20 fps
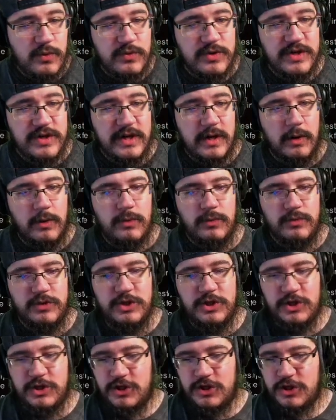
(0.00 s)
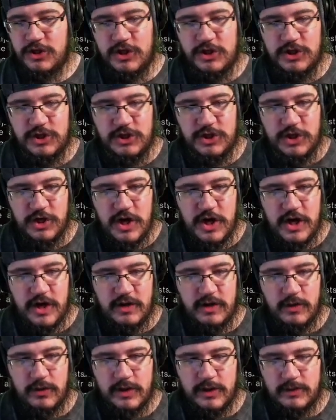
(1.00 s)
de oh, Yeah.
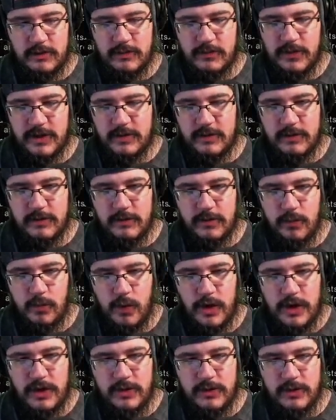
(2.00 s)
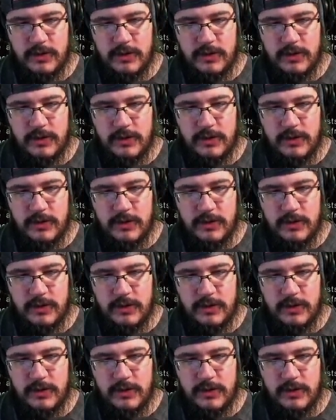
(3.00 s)
Hold on, wait, wait.